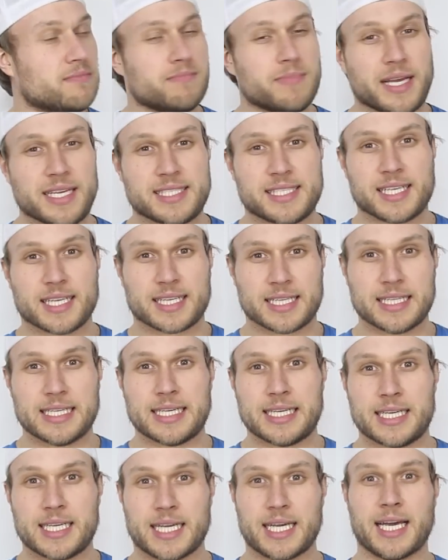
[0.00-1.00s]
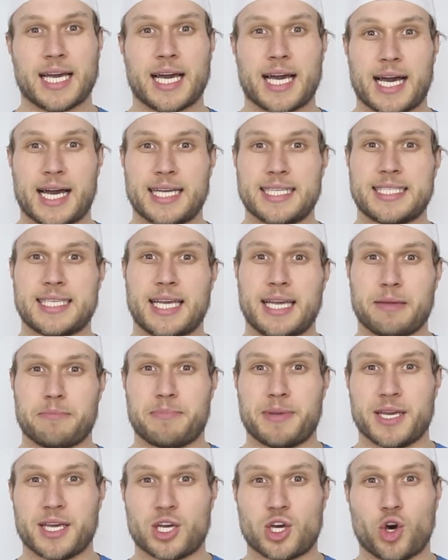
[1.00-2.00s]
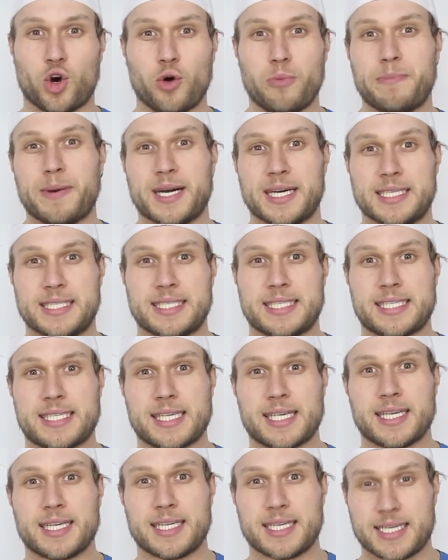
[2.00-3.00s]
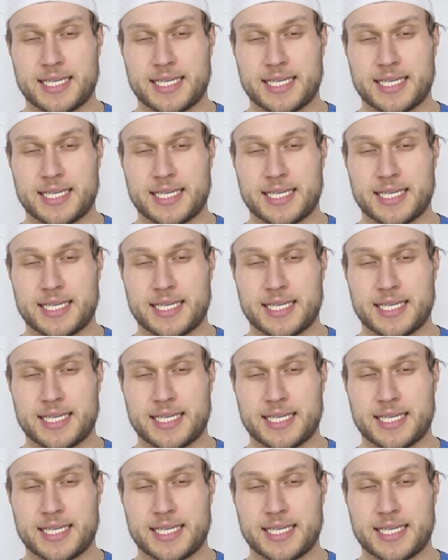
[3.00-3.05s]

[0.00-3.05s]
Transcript: Basically, I take big koopas.